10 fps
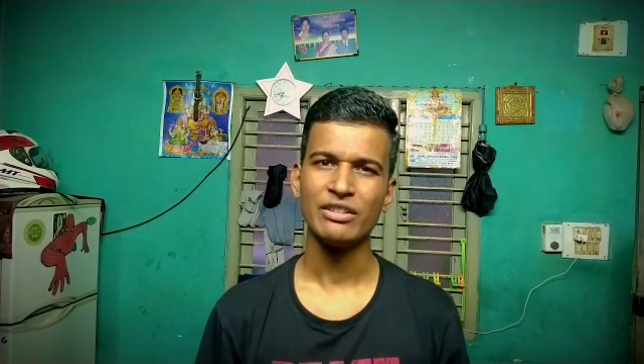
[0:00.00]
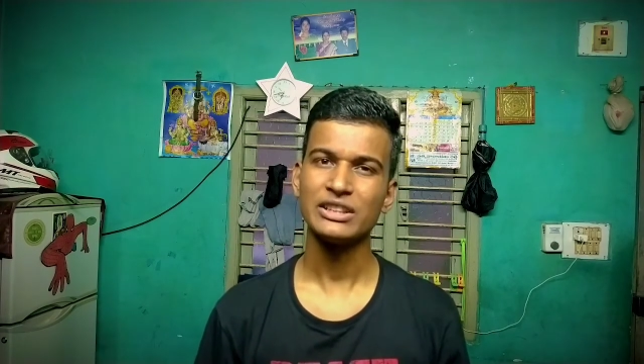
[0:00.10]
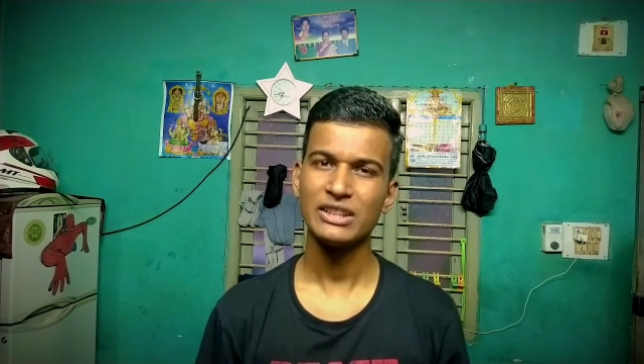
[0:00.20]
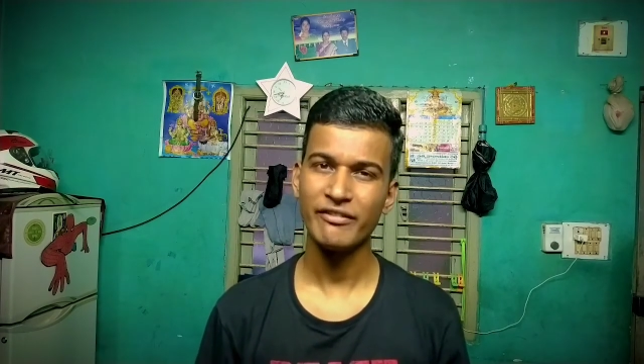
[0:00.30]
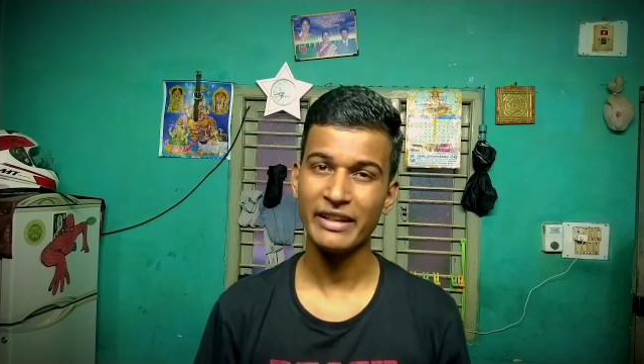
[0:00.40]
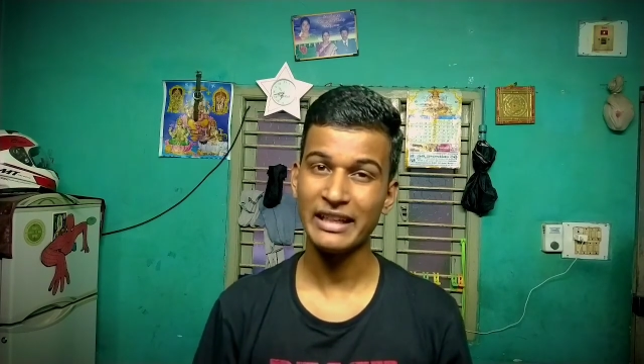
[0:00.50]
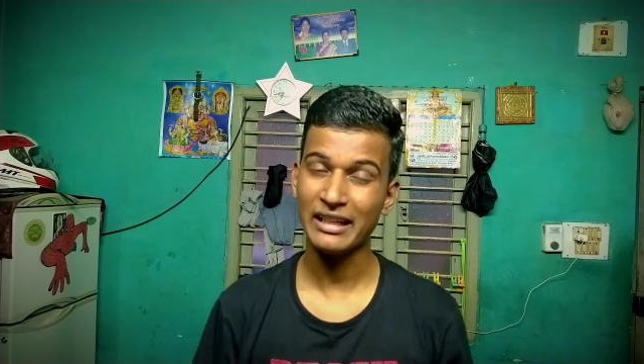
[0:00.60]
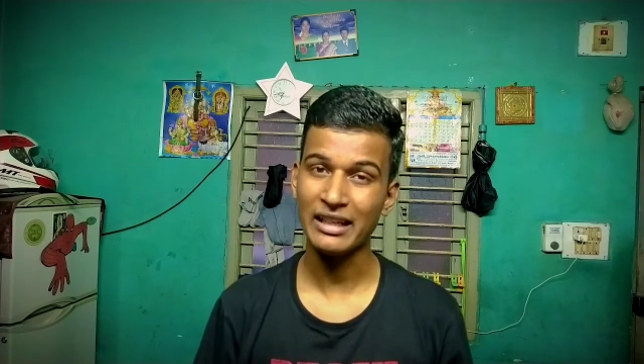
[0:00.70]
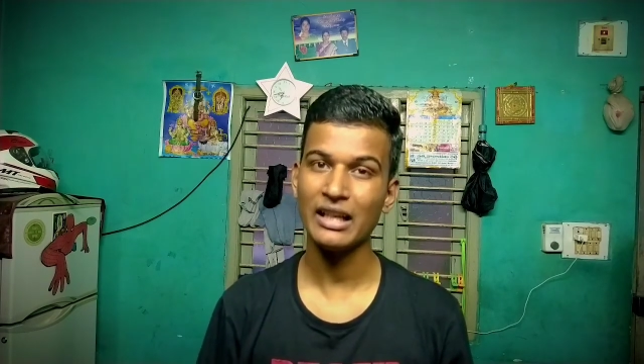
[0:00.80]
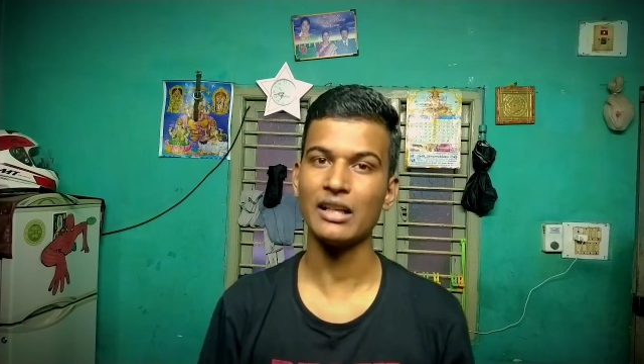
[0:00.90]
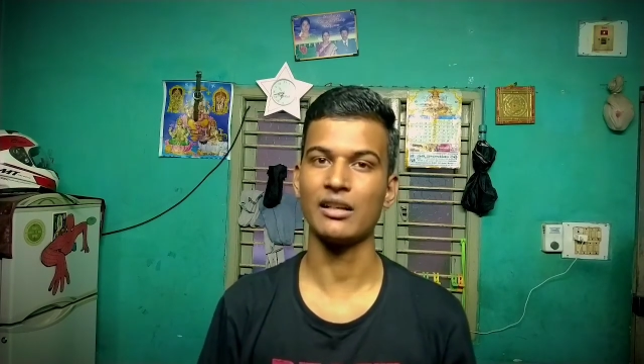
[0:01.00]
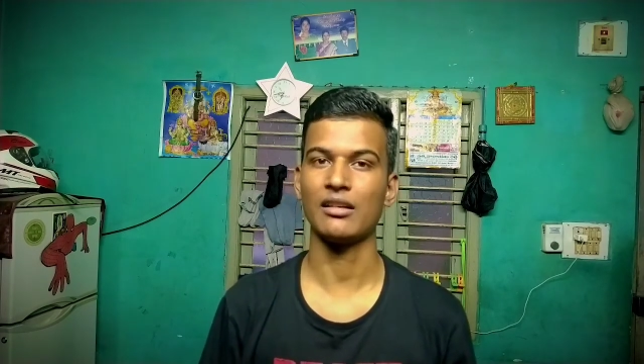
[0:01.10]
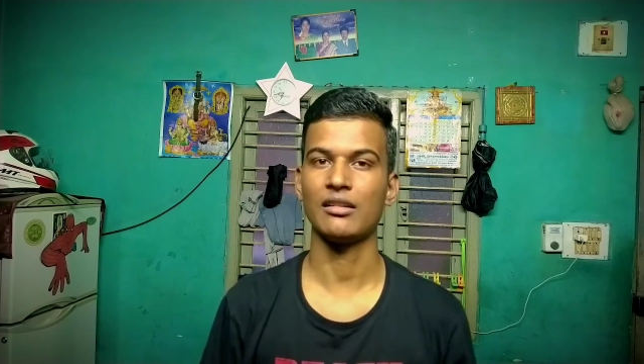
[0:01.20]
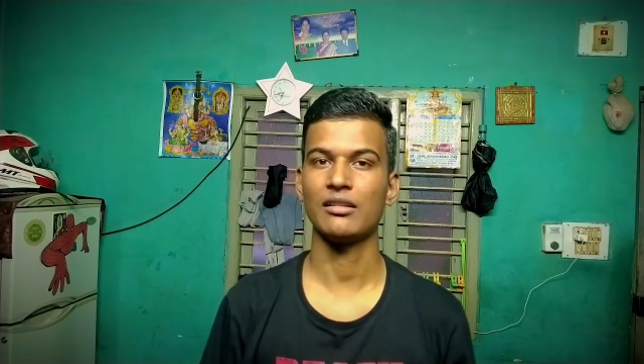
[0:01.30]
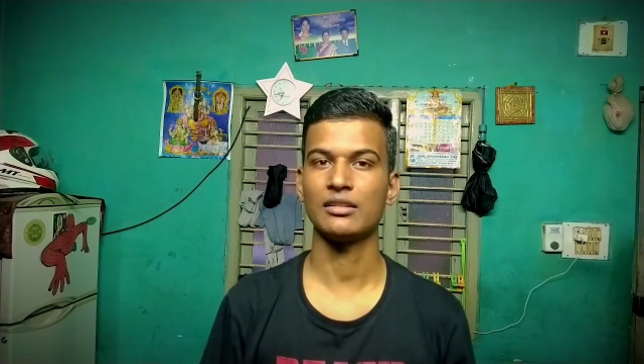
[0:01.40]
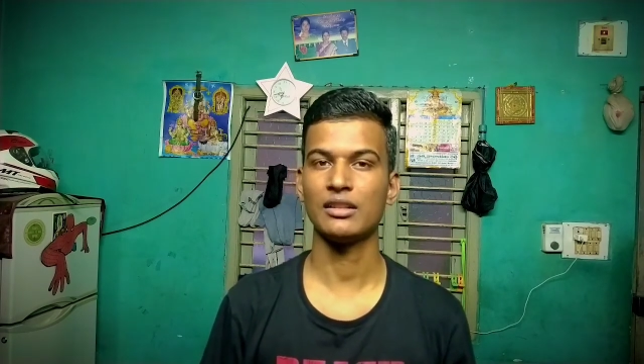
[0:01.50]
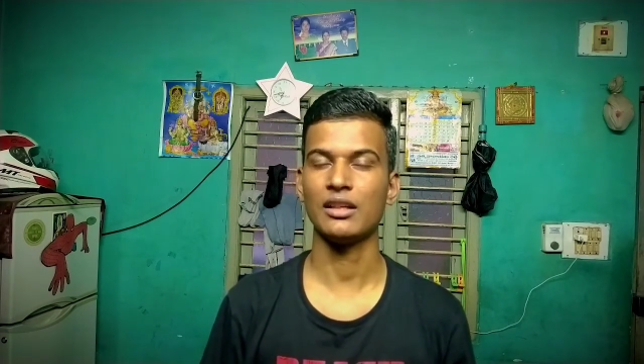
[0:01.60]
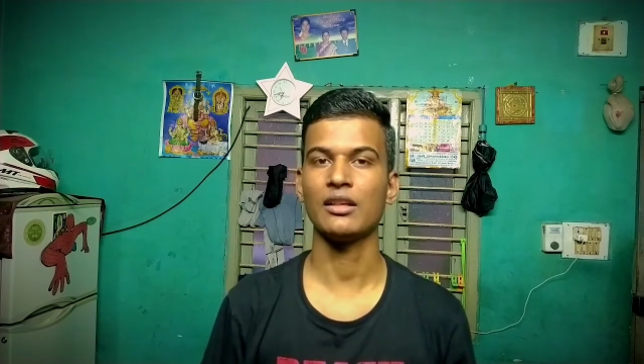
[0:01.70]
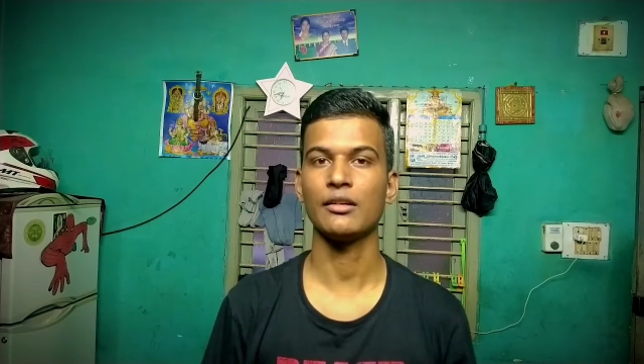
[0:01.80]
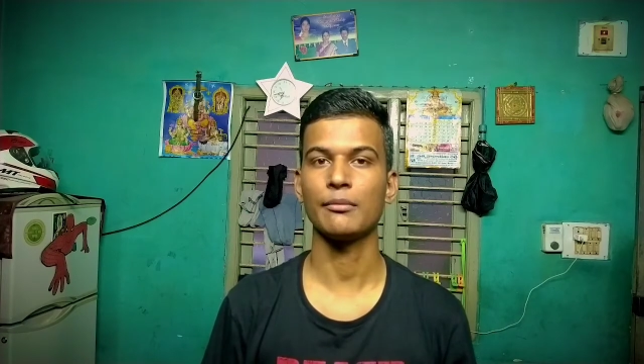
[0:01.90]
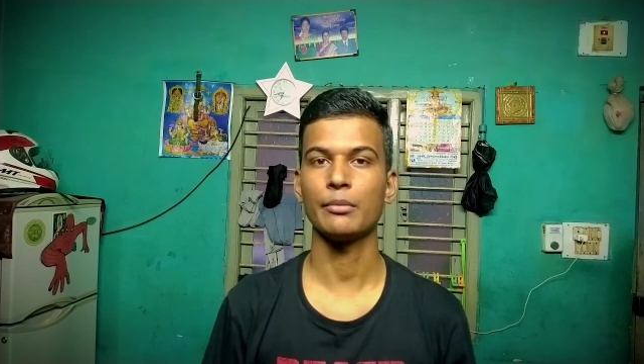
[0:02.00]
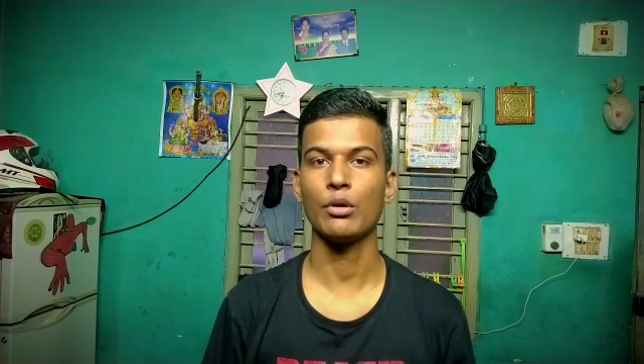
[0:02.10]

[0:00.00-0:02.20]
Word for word: which is a very rare thing,